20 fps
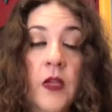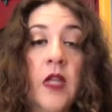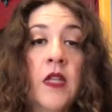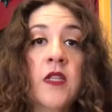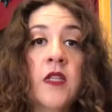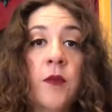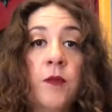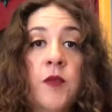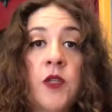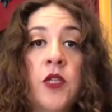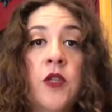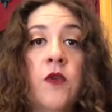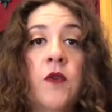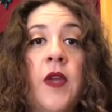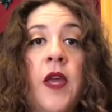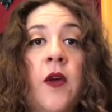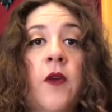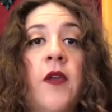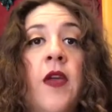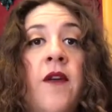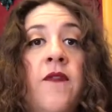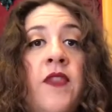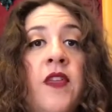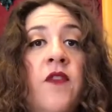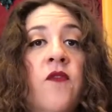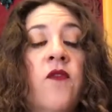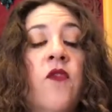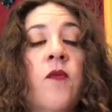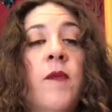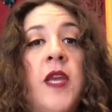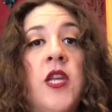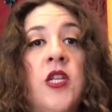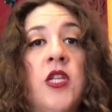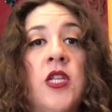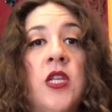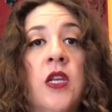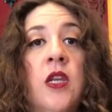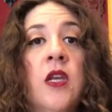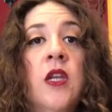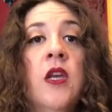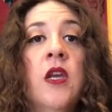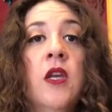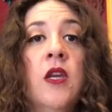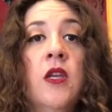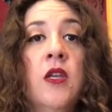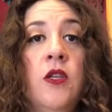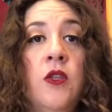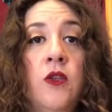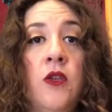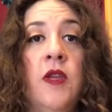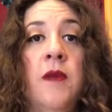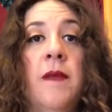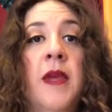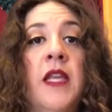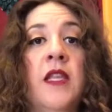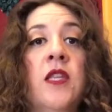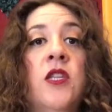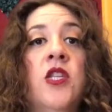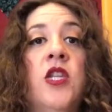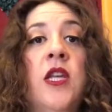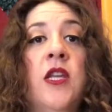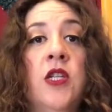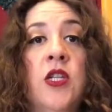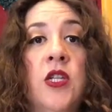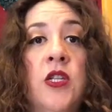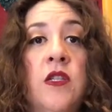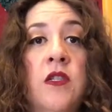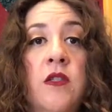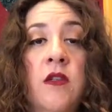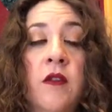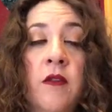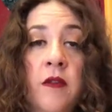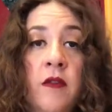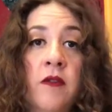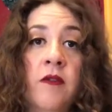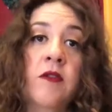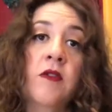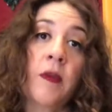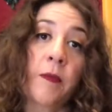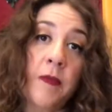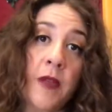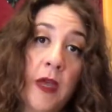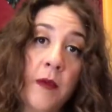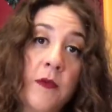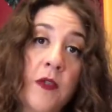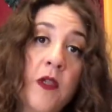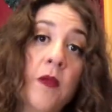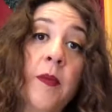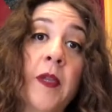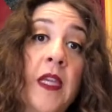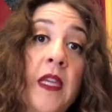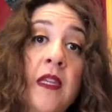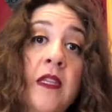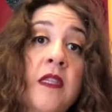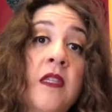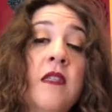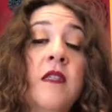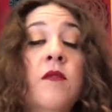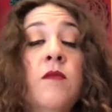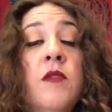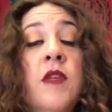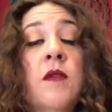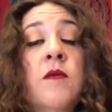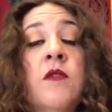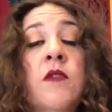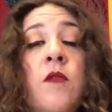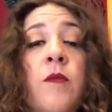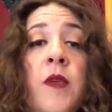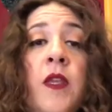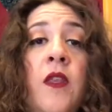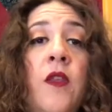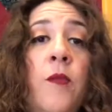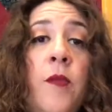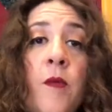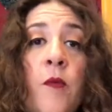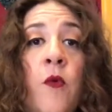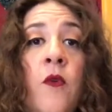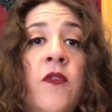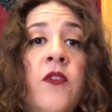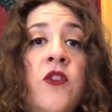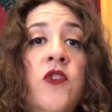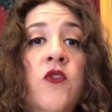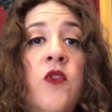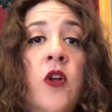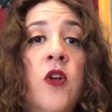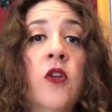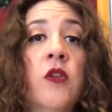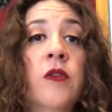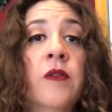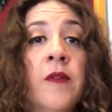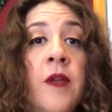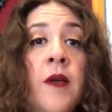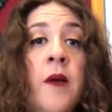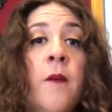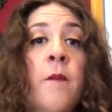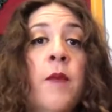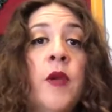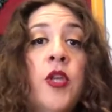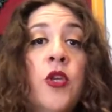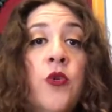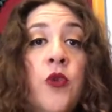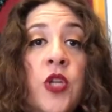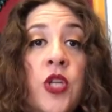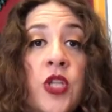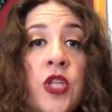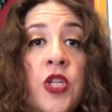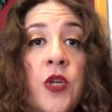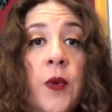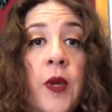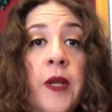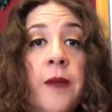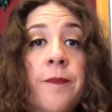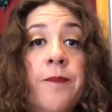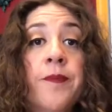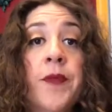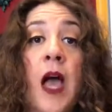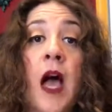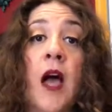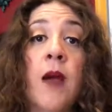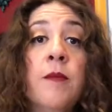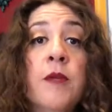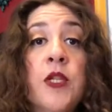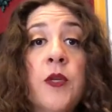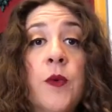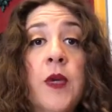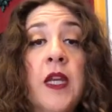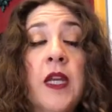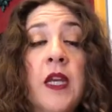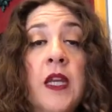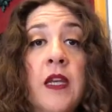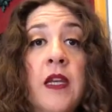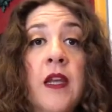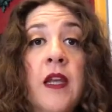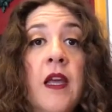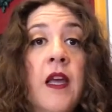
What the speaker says: It's up to you now. You have the information and you can make the changes. Sometimes it'll be easy, sometimes it'll be a little bit more of a struggle, but you can do it. I'm doing it.